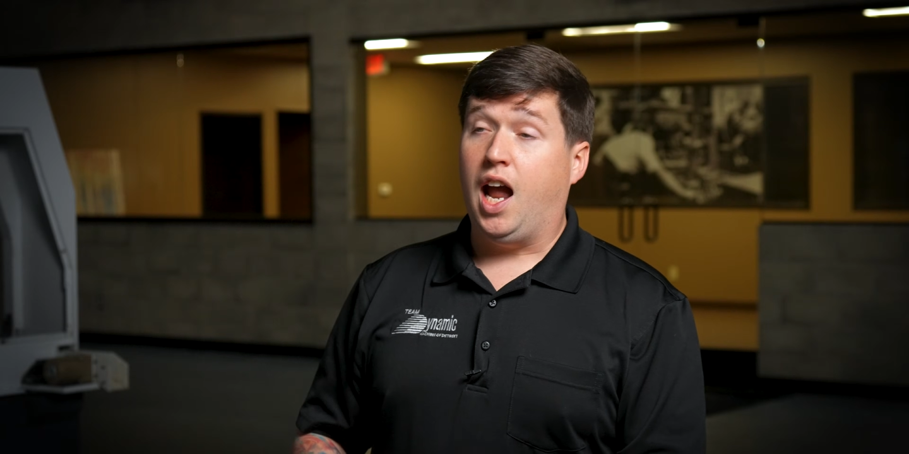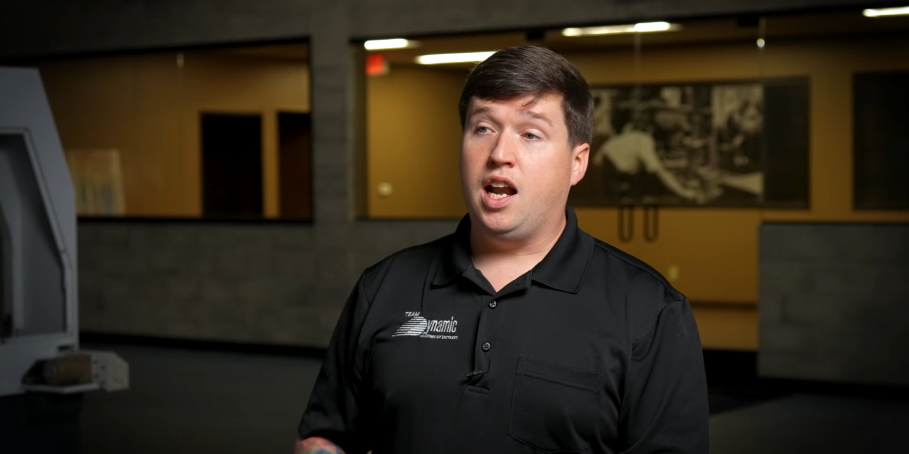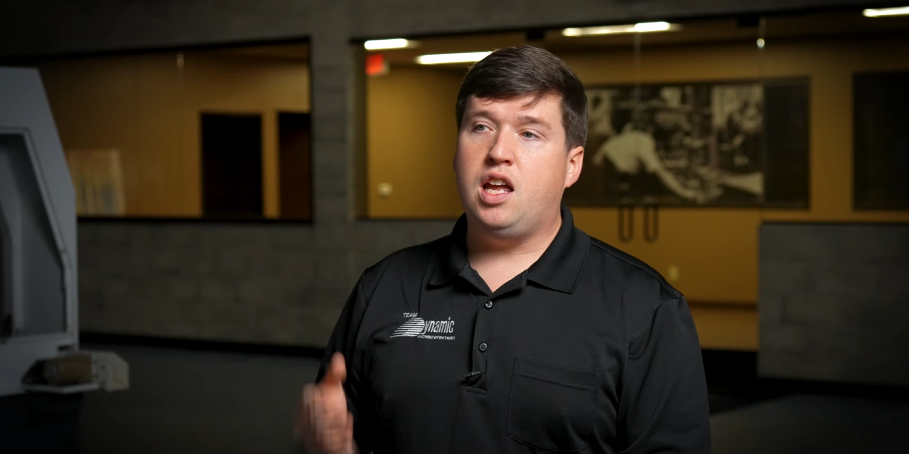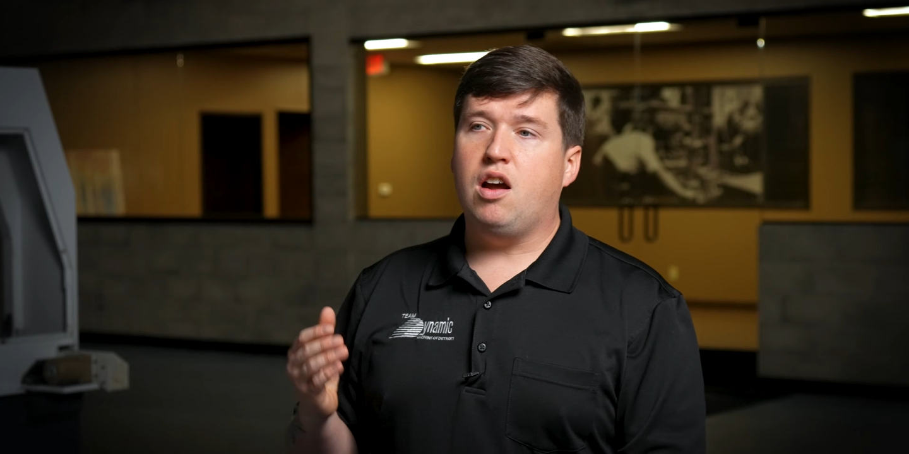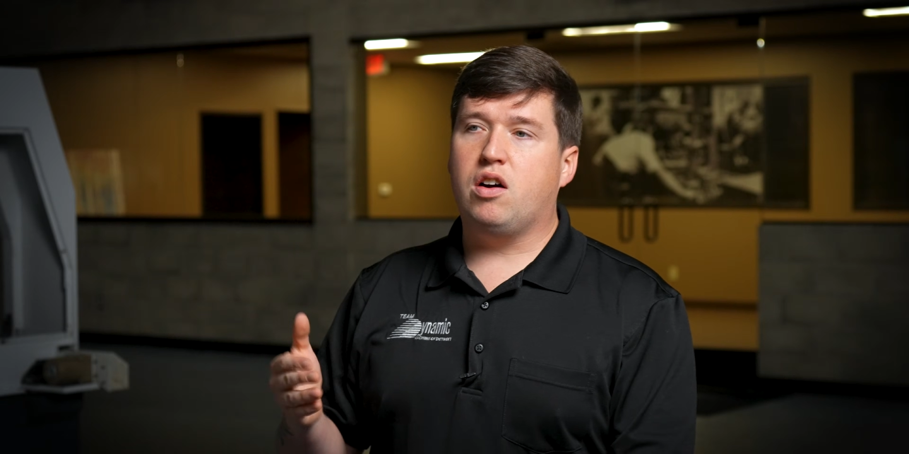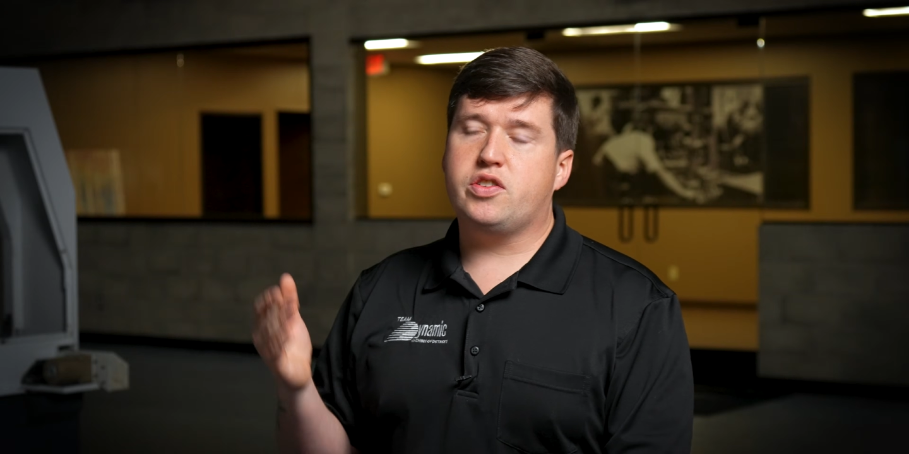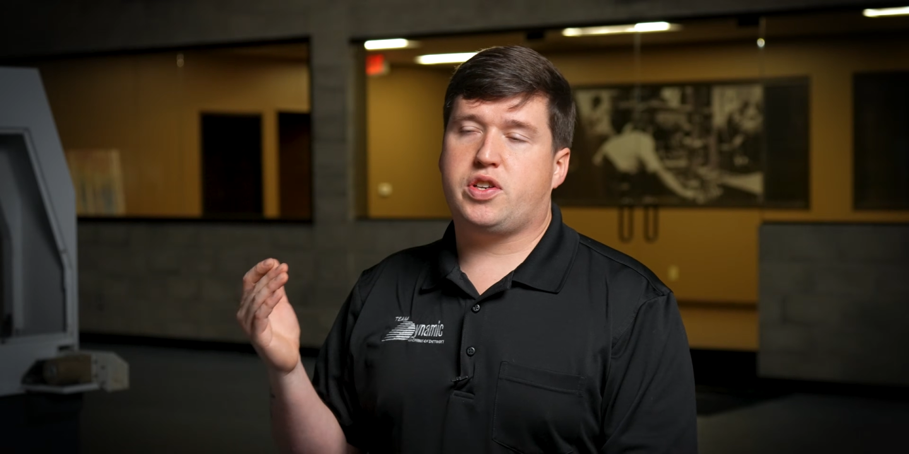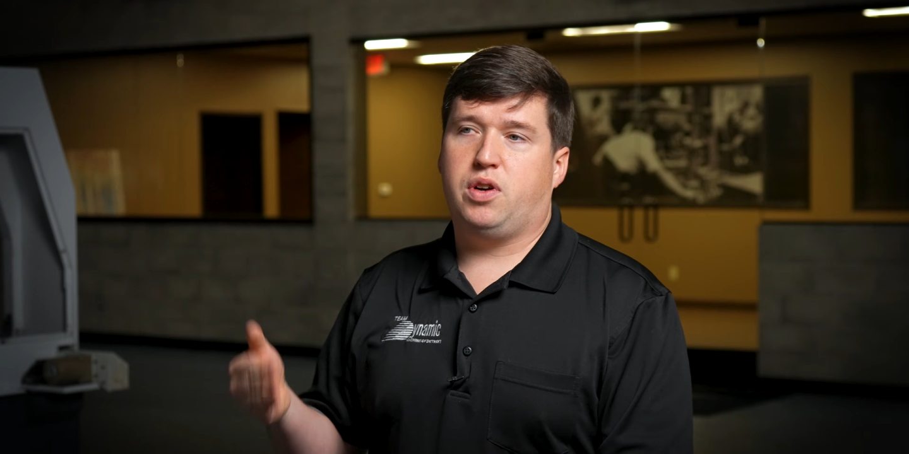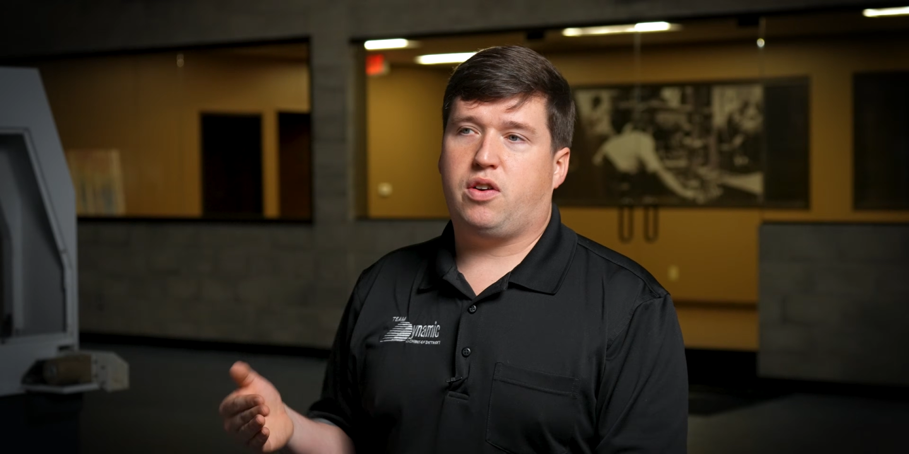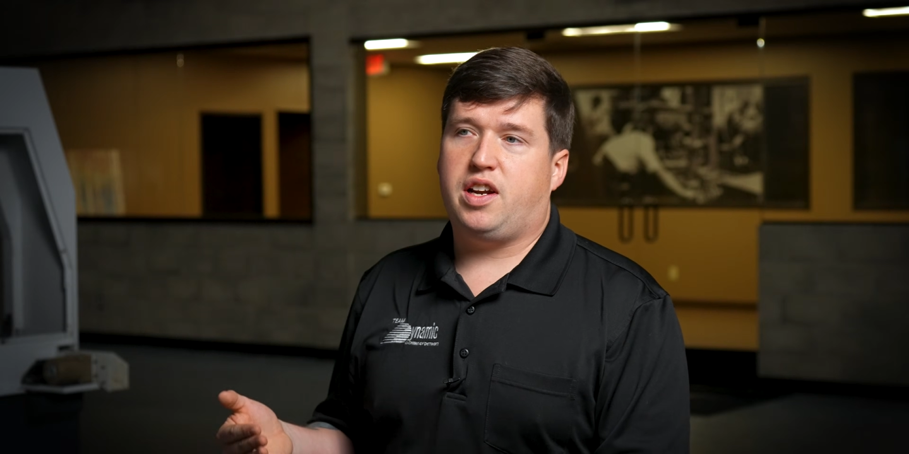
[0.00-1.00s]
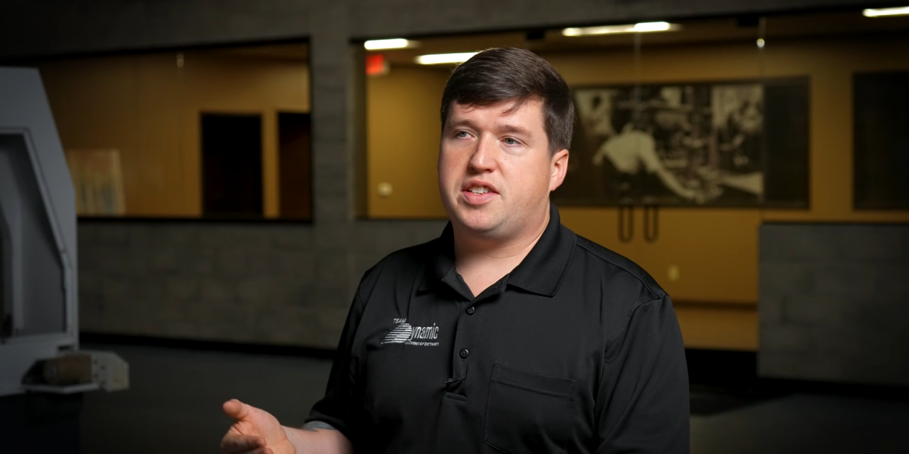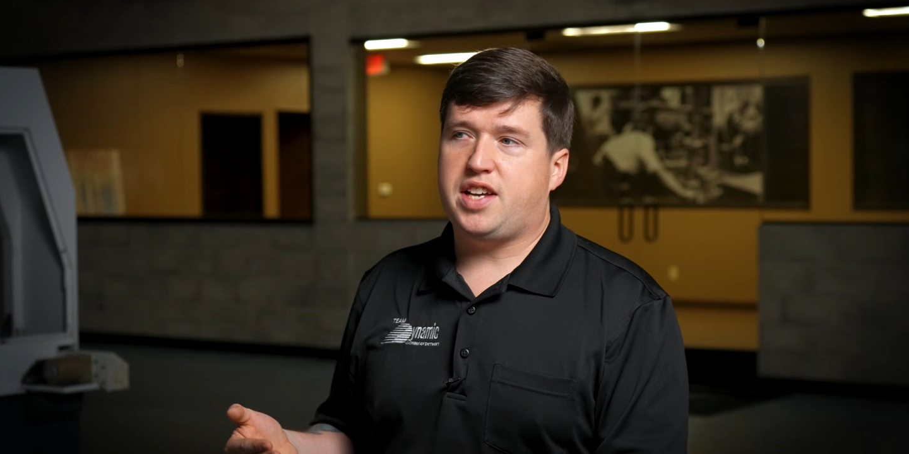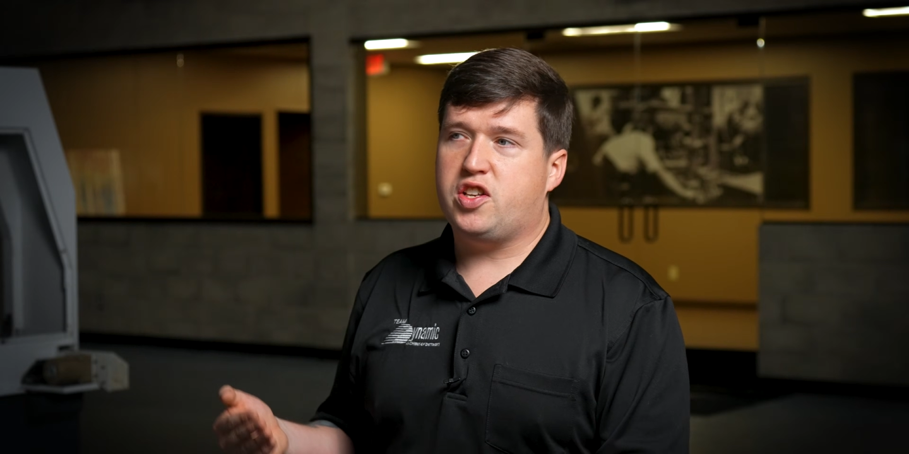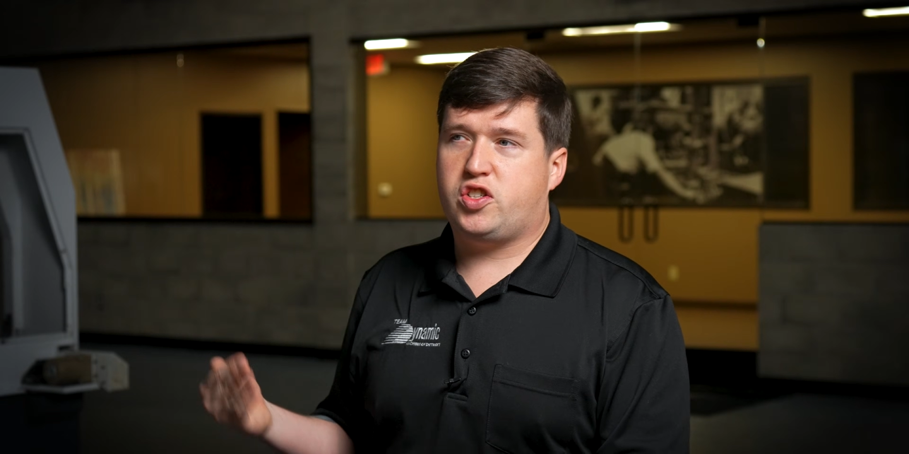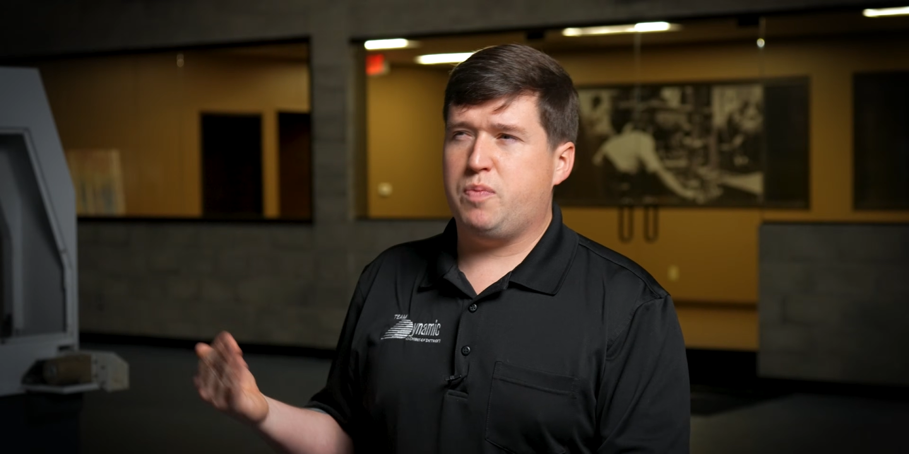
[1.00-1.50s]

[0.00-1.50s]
And he also agrees that it's